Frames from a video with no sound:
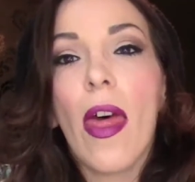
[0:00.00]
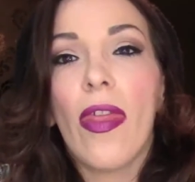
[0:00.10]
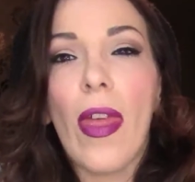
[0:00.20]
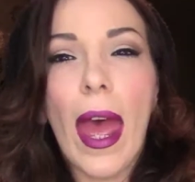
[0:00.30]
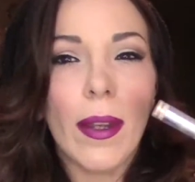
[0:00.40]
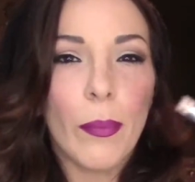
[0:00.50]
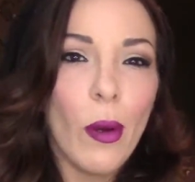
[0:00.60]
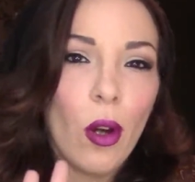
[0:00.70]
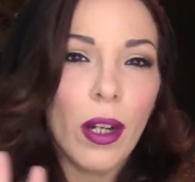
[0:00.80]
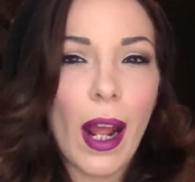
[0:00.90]
That
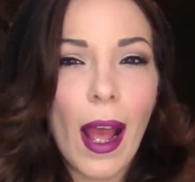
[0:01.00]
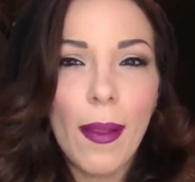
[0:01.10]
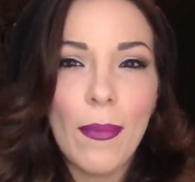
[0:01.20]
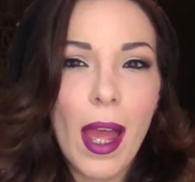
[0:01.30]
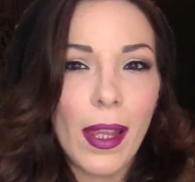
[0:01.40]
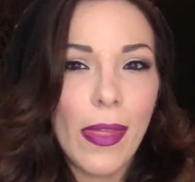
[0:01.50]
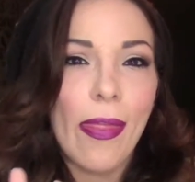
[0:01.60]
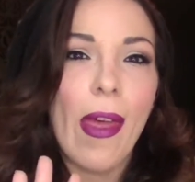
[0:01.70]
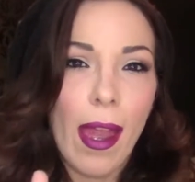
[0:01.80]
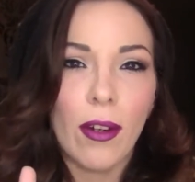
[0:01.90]
part I'm not
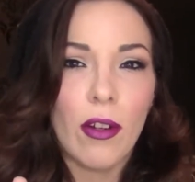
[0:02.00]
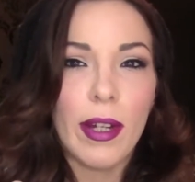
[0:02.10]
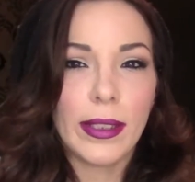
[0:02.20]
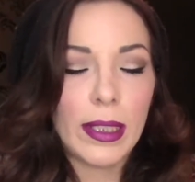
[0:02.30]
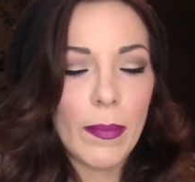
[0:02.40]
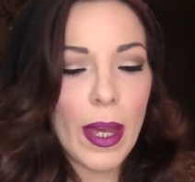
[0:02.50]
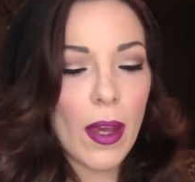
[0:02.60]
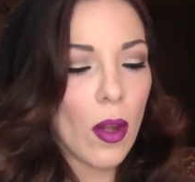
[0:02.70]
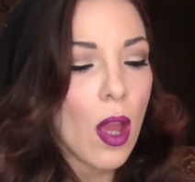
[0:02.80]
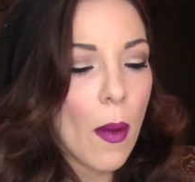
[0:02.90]
that crazy
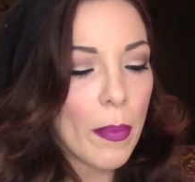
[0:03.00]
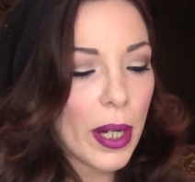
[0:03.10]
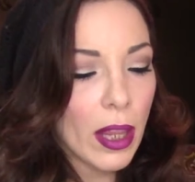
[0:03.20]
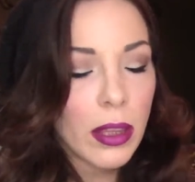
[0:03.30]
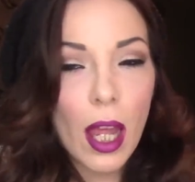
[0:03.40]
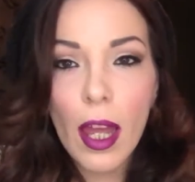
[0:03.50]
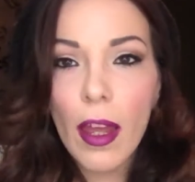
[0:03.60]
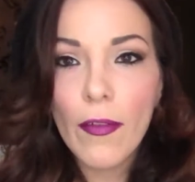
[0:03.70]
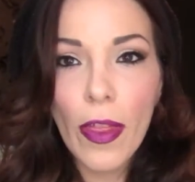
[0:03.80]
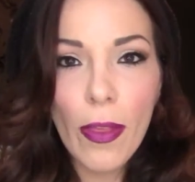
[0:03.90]
about, but I
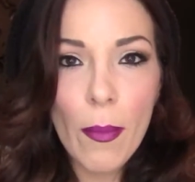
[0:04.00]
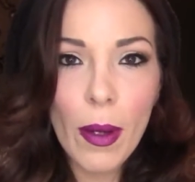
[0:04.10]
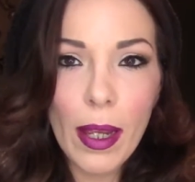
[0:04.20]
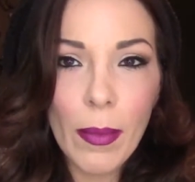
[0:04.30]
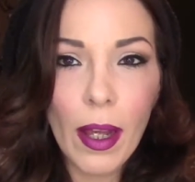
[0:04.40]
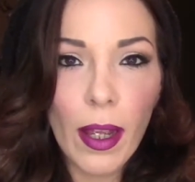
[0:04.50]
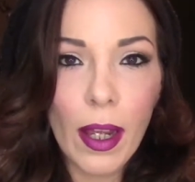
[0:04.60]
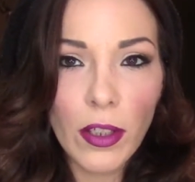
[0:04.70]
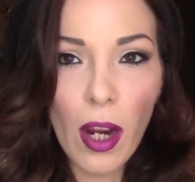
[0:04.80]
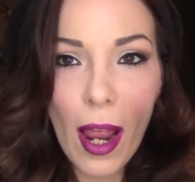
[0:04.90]
love the Bye Bye
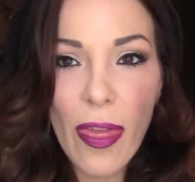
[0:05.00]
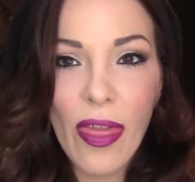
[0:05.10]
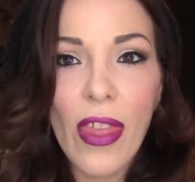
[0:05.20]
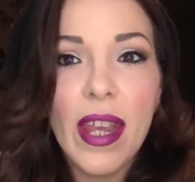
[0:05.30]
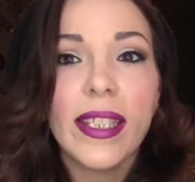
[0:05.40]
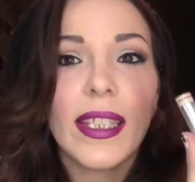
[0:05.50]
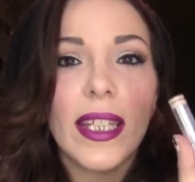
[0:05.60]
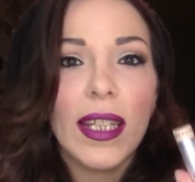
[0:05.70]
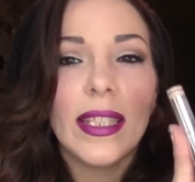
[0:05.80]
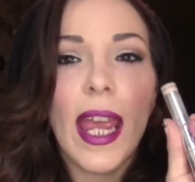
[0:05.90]
Undereye. This
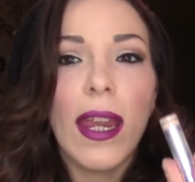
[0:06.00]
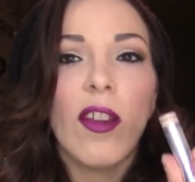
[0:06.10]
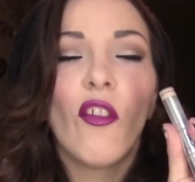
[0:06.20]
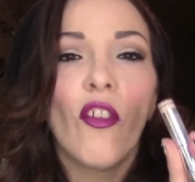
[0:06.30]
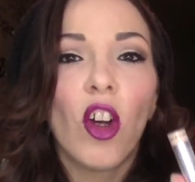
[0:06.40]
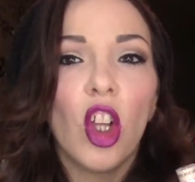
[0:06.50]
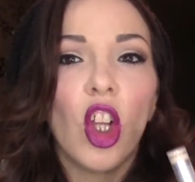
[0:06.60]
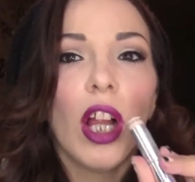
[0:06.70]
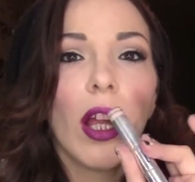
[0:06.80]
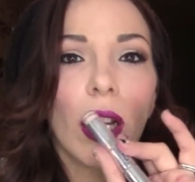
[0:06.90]
is a
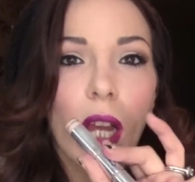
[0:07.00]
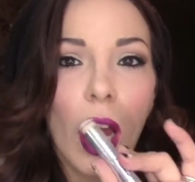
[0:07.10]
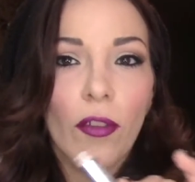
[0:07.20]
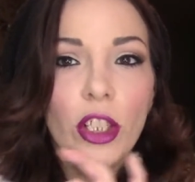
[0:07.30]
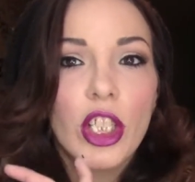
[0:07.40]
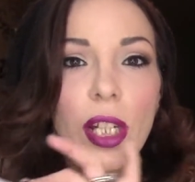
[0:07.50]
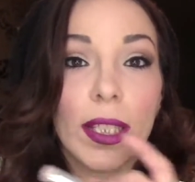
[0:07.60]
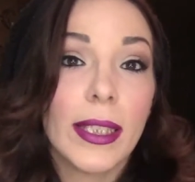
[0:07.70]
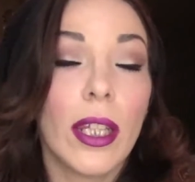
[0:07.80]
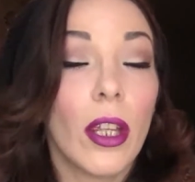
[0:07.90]
full coverage
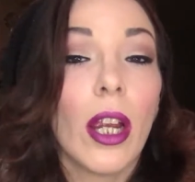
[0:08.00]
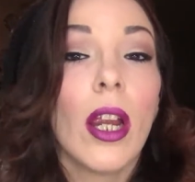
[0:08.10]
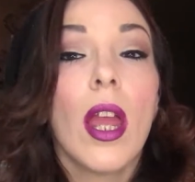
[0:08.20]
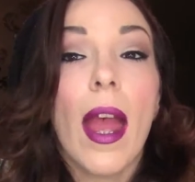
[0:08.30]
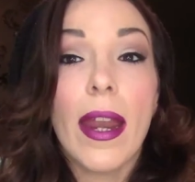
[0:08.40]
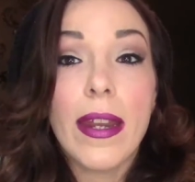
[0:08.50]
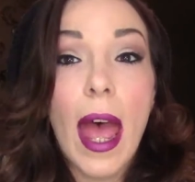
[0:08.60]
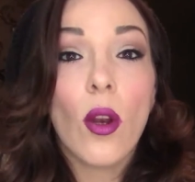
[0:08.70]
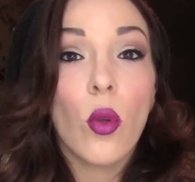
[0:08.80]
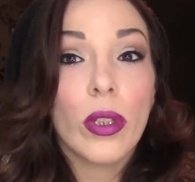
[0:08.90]
concealer, and
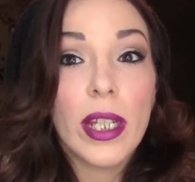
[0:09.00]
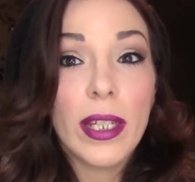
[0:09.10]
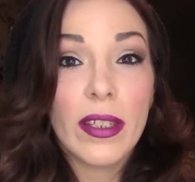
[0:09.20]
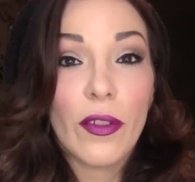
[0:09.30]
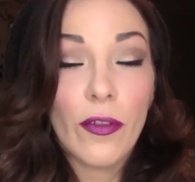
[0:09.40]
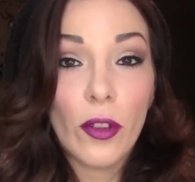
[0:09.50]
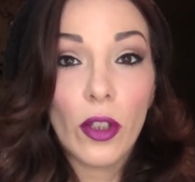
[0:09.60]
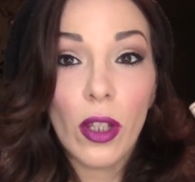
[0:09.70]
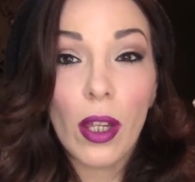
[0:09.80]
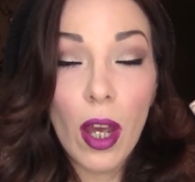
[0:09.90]
not only is it a
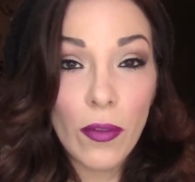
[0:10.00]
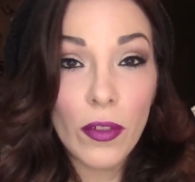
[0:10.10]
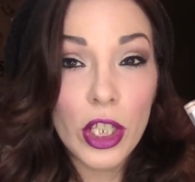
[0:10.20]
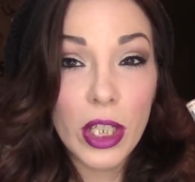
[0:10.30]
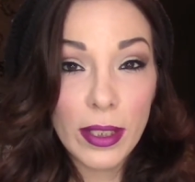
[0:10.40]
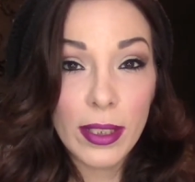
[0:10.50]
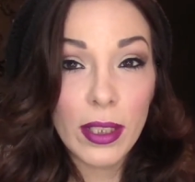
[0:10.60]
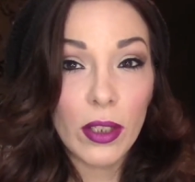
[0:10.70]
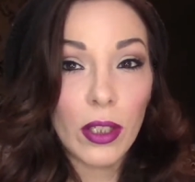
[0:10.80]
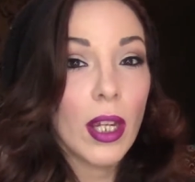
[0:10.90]
full coverage
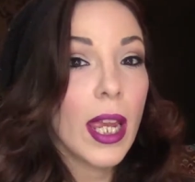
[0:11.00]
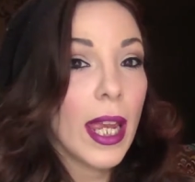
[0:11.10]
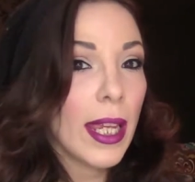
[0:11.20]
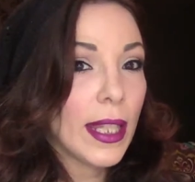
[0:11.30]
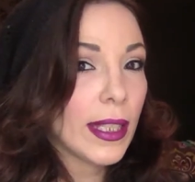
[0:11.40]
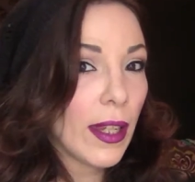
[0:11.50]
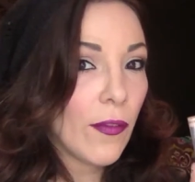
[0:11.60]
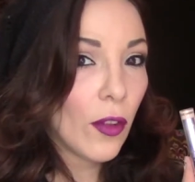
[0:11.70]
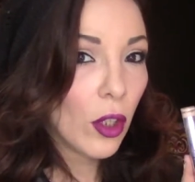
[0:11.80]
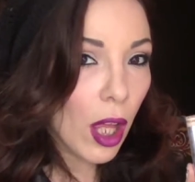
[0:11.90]
concealer, it's a
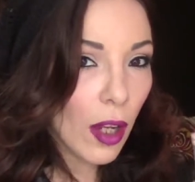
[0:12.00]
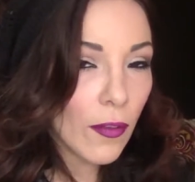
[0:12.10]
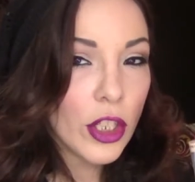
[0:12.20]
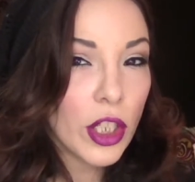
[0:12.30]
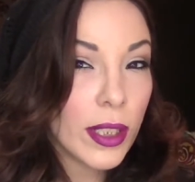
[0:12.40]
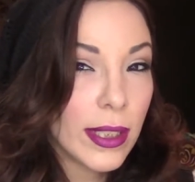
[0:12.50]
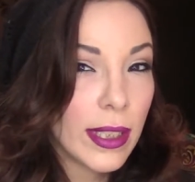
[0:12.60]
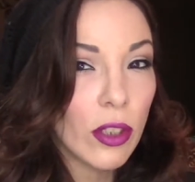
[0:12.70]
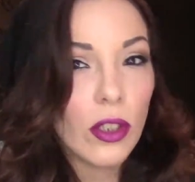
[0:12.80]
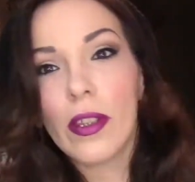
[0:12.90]
full coverage
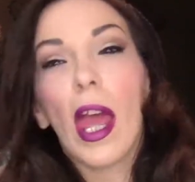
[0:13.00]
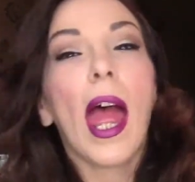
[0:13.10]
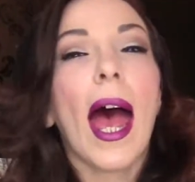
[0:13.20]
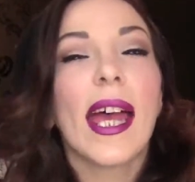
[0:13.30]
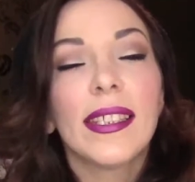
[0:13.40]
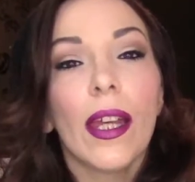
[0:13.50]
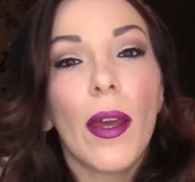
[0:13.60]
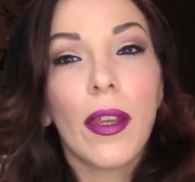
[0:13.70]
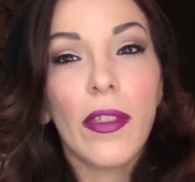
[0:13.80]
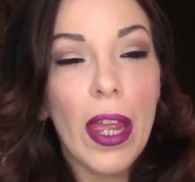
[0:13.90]
concealer that
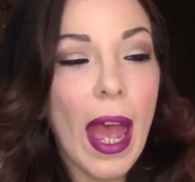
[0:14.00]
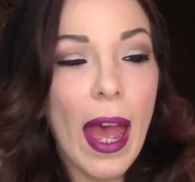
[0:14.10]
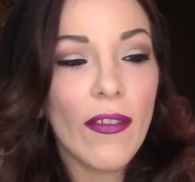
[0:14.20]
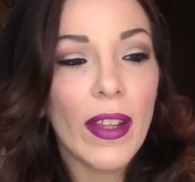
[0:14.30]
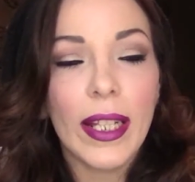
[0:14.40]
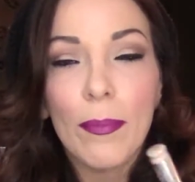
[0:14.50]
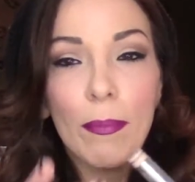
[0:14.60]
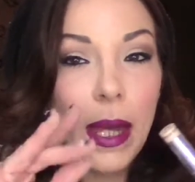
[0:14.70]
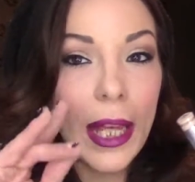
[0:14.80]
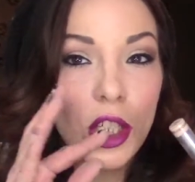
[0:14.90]
they have like
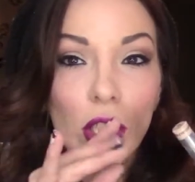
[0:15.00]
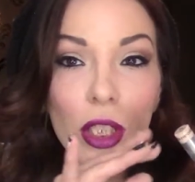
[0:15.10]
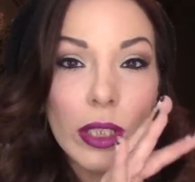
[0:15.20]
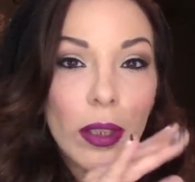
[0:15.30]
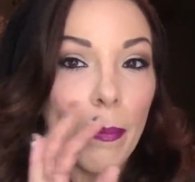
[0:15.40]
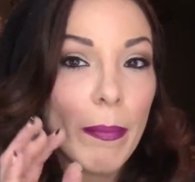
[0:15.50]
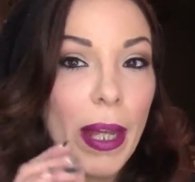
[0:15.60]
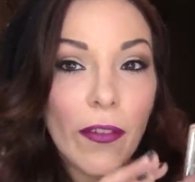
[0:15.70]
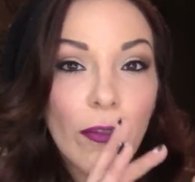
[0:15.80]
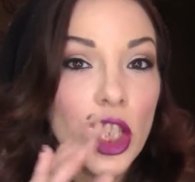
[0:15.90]
magical little
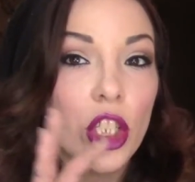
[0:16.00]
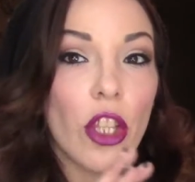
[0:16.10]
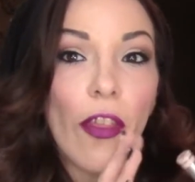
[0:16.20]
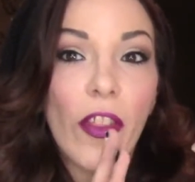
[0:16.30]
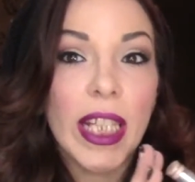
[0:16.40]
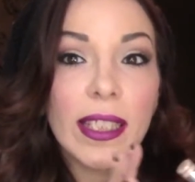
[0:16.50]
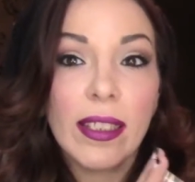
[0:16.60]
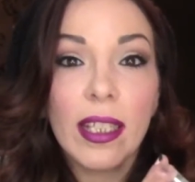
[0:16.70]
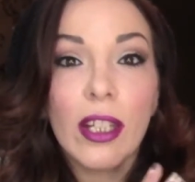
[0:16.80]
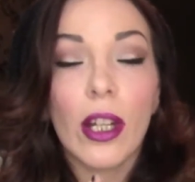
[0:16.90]
beneficial things
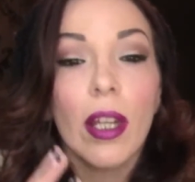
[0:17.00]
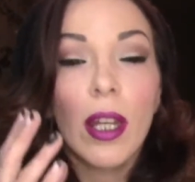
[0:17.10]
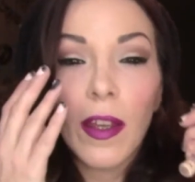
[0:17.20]
in here.